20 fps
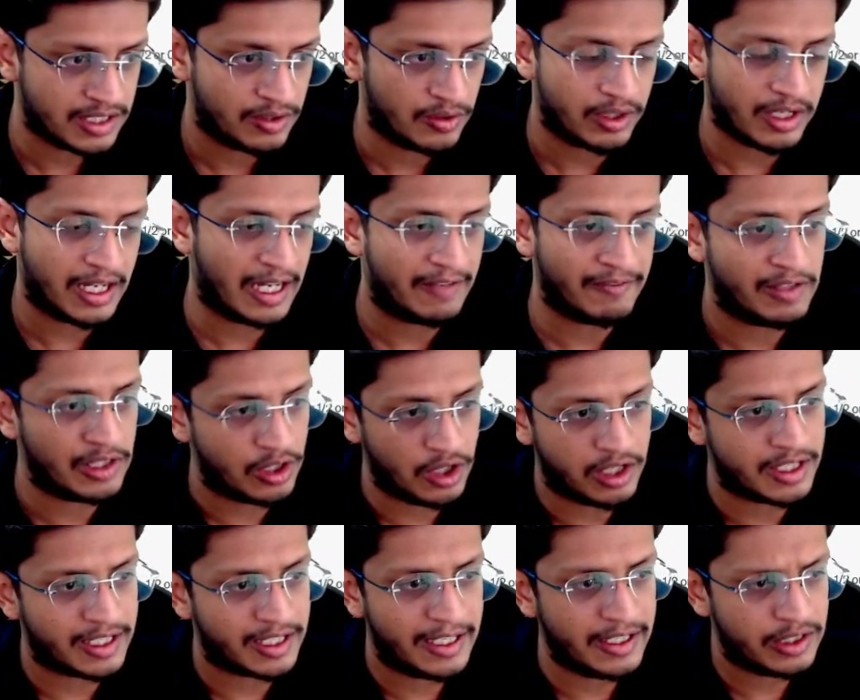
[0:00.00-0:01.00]
Okay, I will not
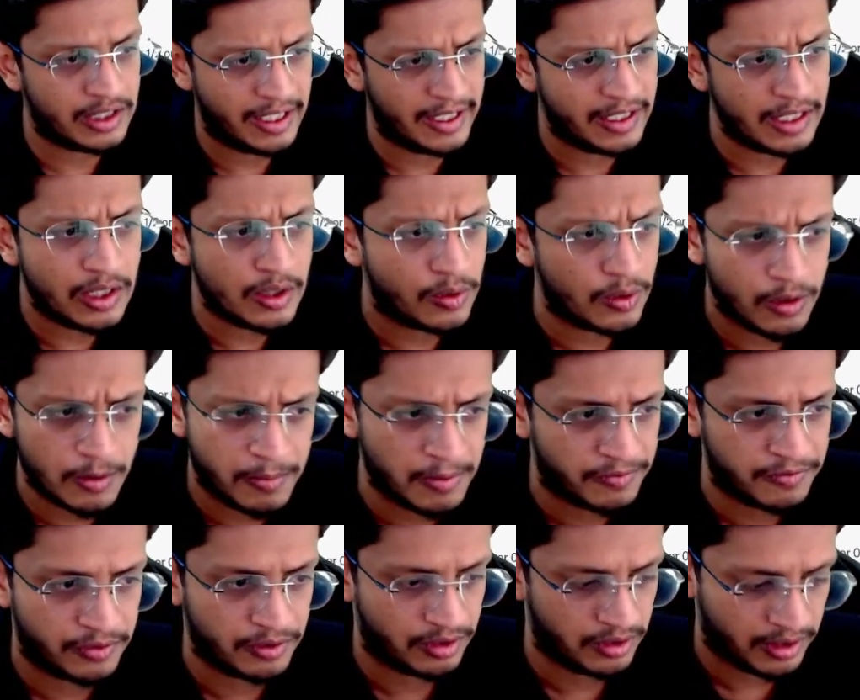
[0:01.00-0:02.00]
write any code
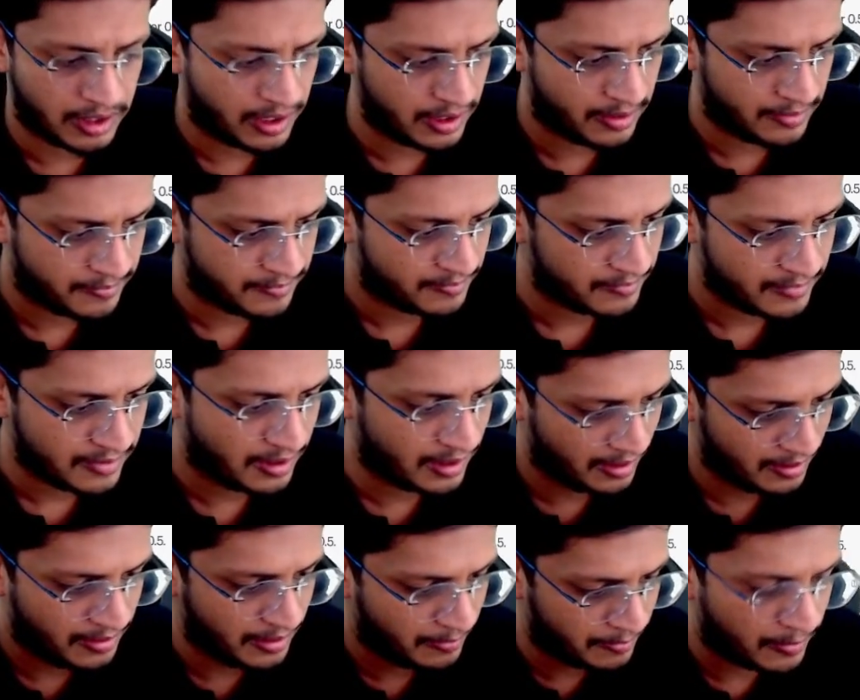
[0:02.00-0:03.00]
before. Okay,
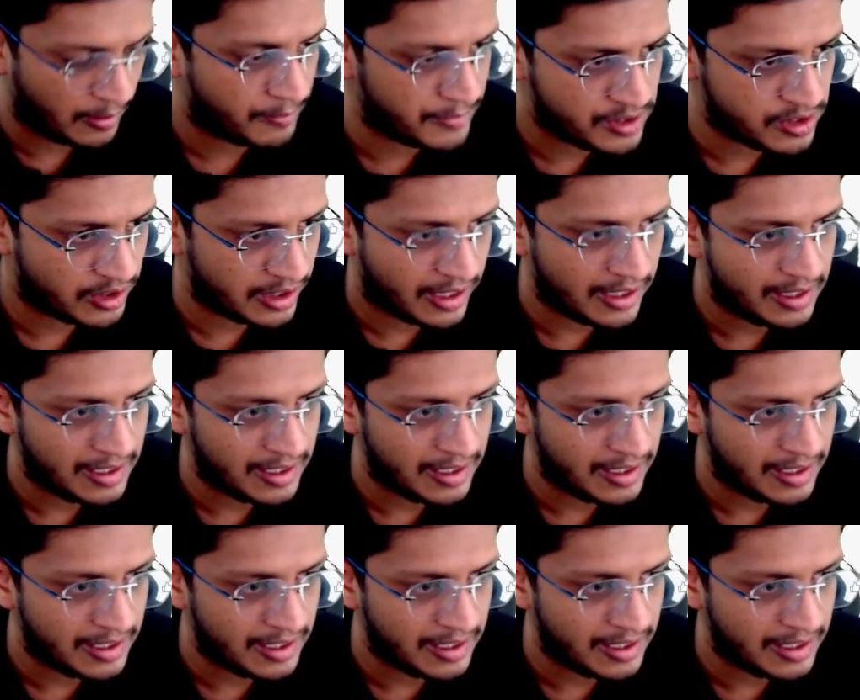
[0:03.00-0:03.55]
I promise you that.